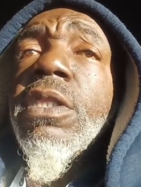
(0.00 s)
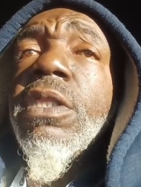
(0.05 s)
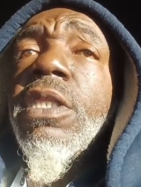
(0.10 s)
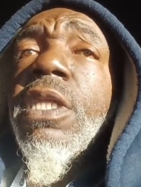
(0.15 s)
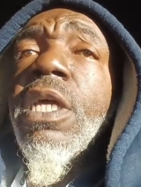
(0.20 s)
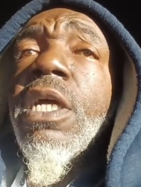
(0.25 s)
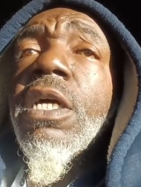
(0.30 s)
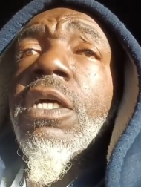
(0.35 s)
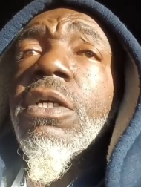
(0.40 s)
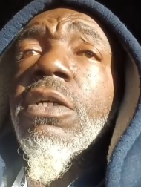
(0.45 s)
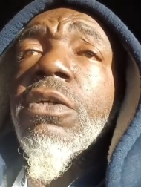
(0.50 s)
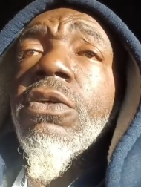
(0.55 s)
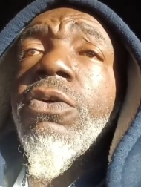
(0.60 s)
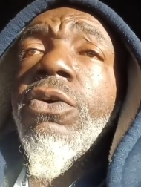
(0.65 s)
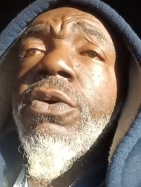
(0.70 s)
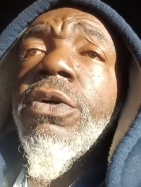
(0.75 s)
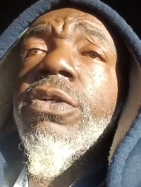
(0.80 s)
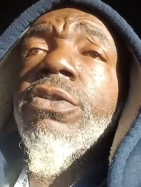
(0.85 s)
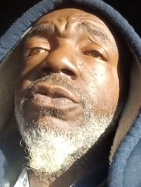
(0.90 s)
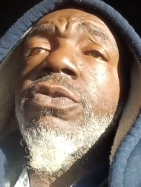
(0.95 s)
they're
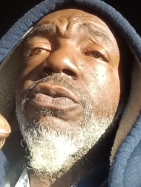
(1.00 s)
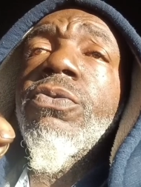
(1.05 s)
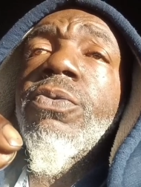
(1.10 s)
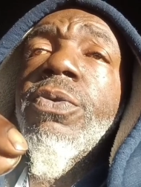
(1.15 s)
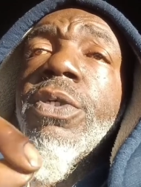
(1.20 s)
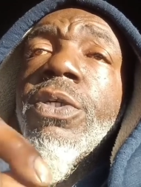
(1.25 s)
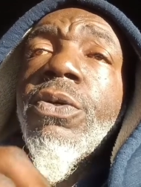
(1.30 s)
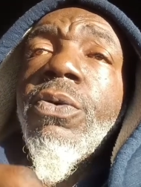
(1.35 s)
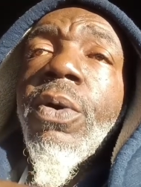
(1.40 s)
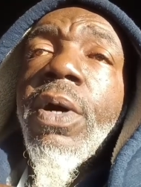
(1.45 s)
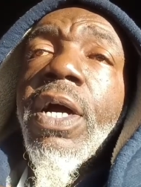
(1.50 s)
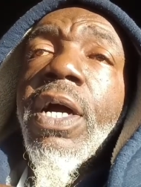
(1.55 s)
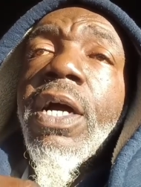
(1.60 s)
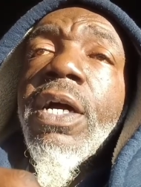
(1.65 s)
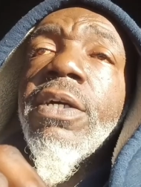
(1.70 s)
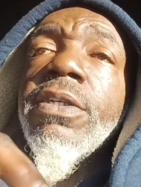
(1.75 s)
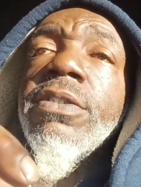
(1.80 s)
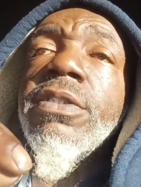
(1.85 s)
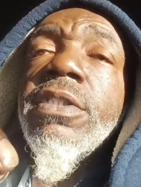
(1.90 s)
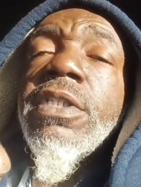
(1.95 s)
going to
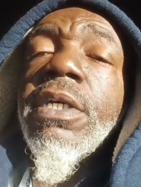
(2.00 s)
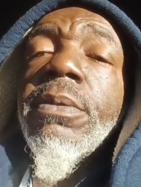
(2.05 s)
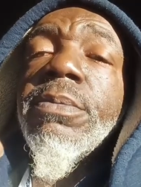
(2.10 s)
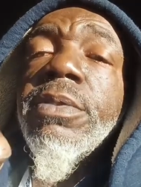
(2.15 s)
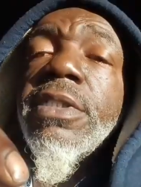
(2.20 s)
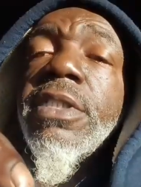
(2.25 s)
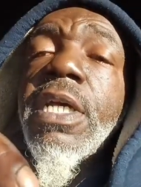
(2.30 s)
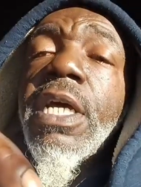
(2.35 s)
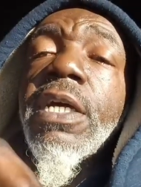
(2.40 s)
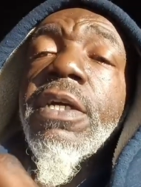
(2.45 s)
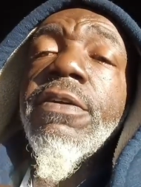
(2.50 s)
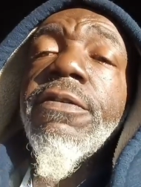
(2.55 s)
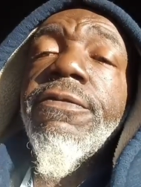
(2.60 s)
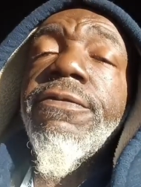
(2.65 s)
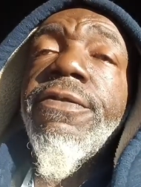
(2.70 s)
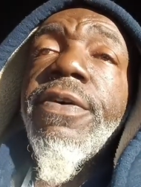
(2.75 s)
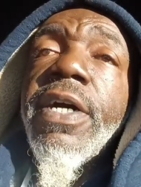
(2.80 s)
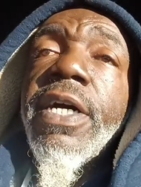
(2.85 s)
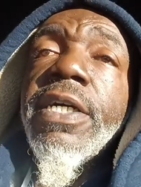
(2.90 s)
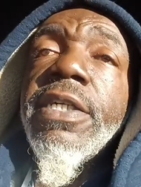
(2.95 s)
require some
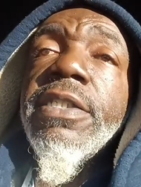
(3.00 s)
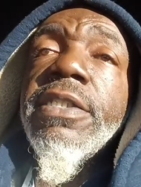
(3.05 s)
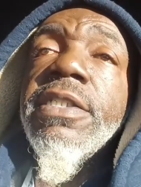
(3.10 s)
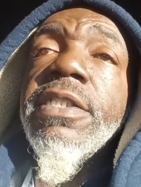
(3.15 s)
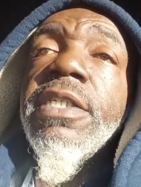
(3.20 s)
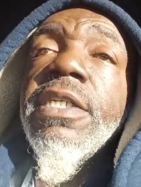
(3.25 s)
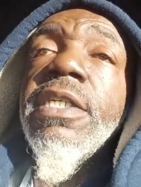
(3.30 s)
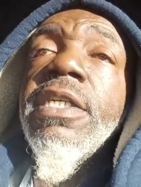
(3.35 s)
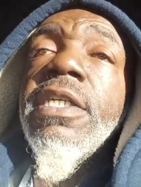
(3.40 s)
sacrifice.